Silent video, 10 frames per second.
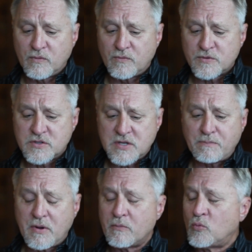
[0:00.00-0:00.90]

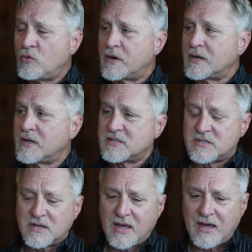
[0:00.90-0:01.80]
step number one is
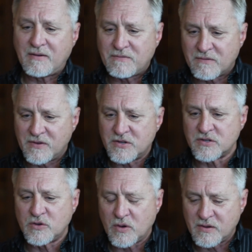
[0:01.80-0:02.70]
to have the
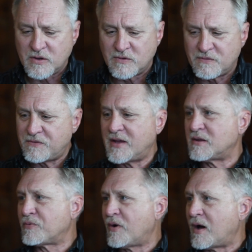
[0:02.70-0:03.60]
vision. You define
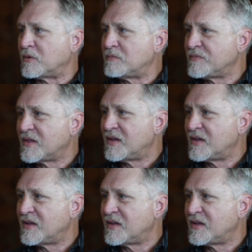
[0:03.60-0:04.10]
the problem,